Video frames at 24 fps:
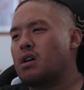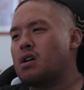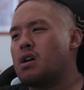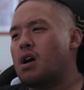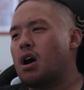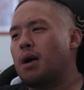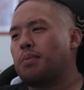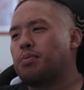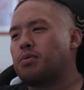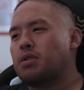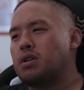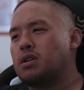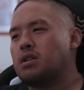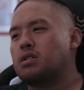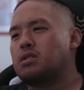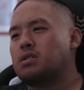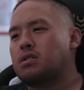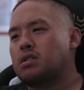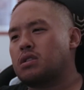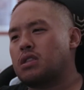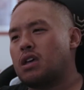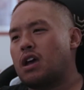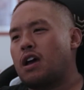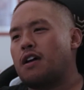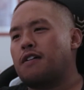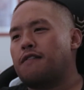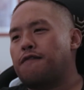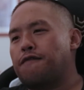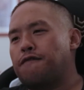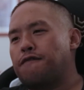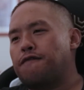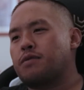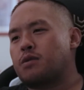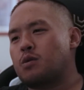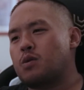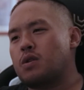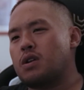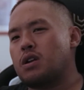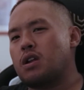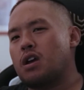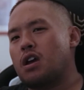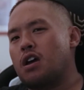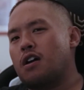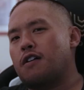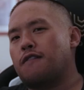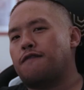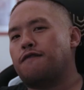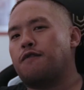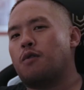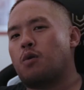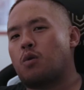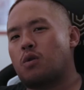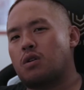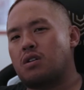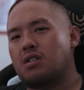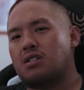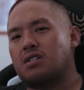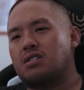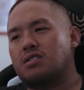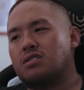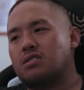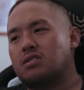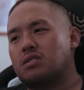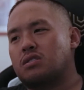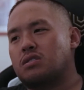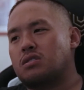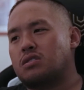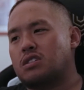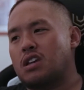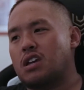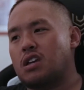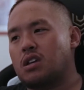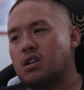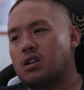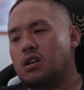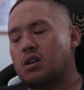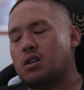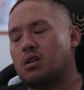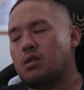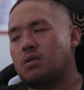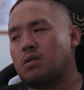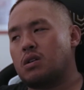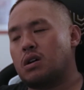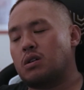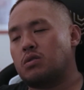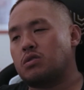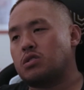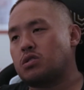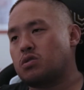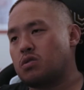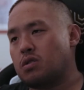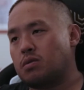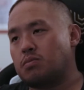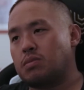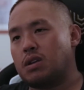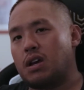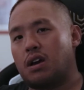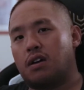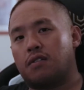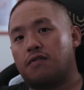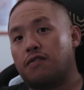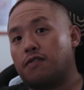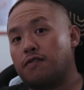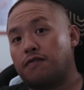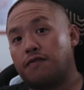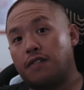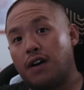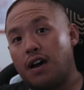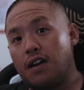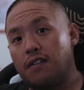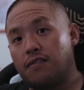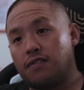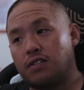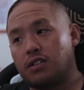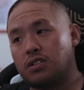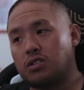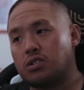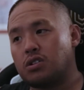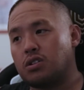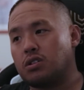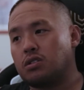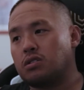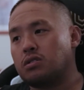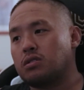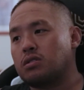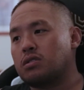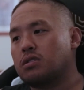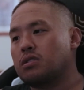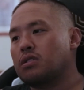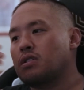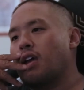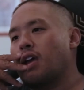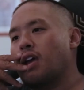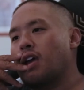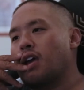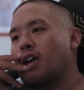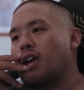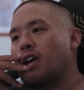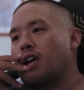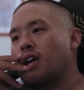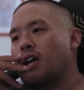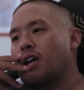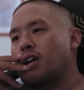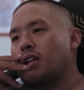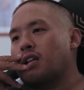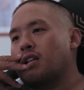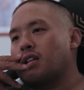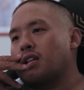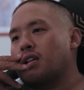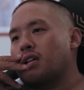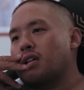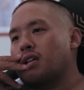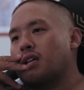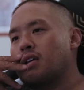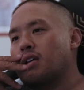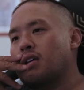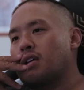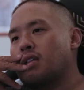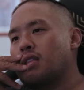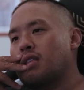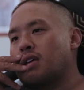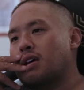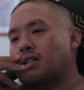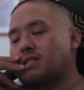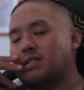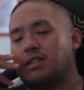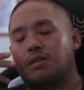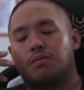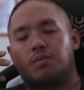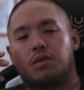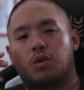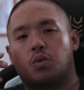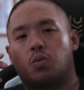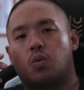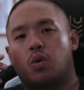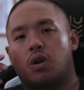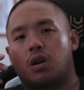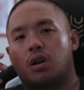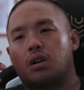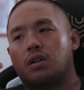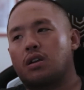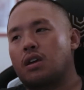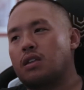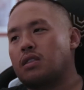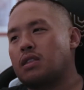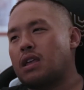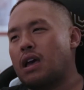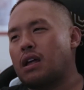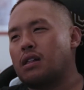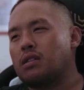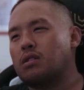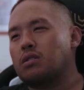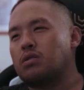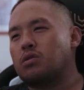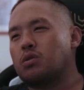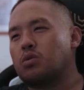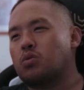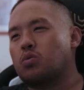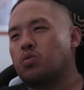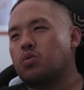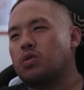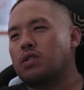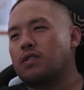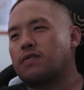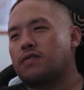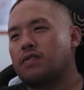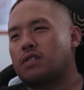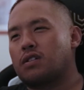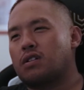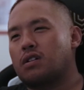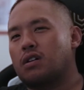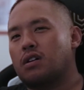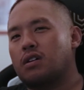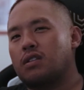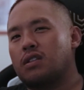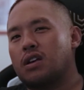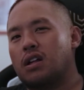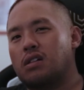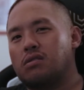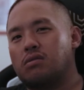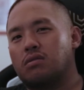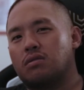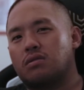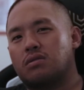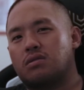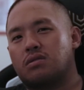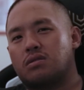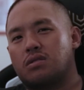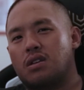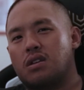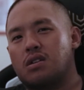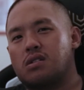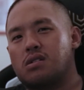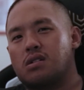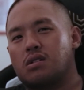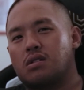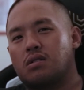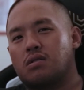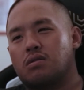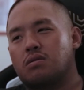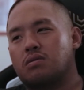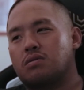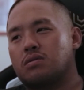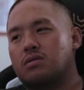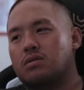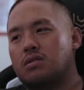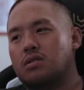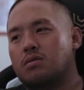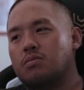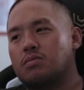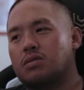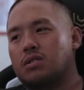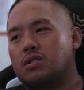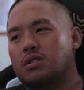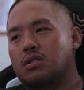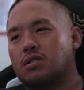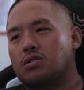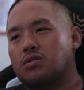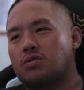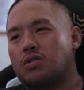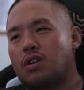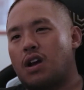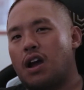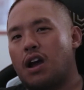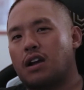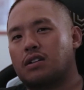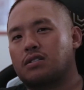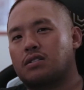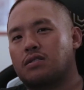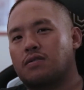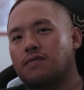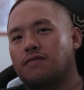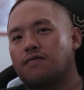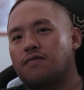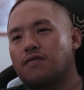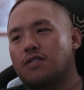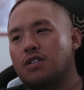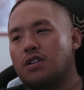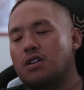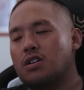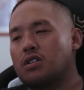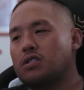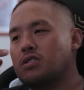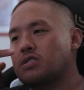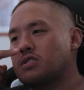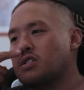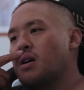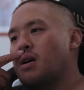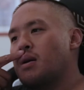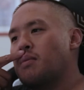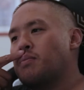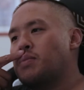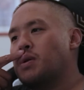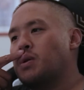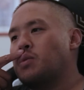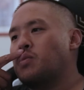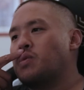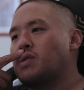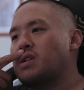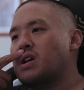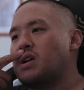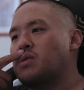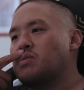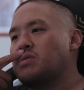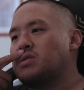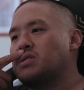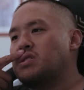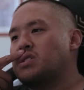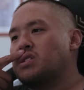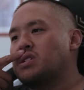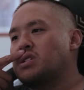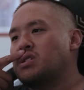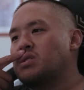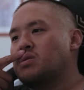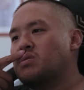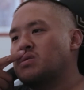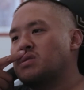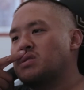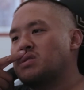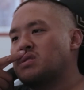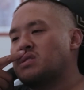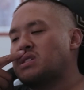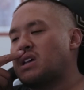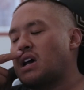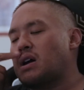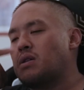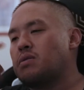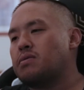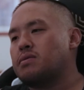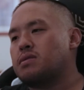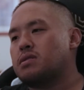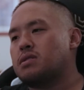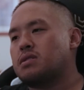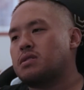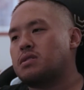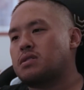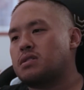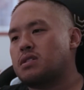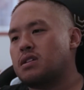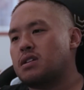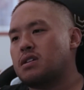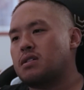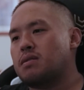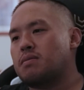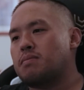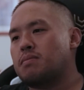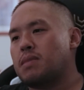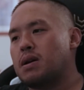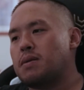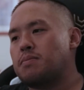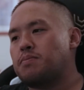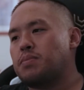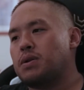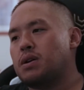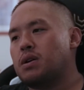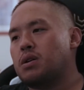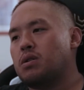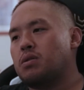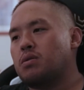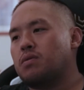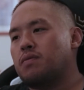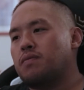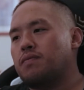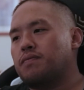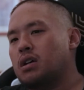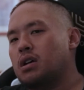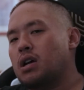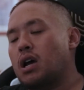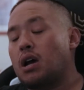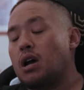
I upgraded to that 3.5, 4-inch Cinco that was trimmed down from 5 inches, and that seemed to work. And that little quiver on that little Cinco seemed to attract some fish. But what I would do is I would sit my boat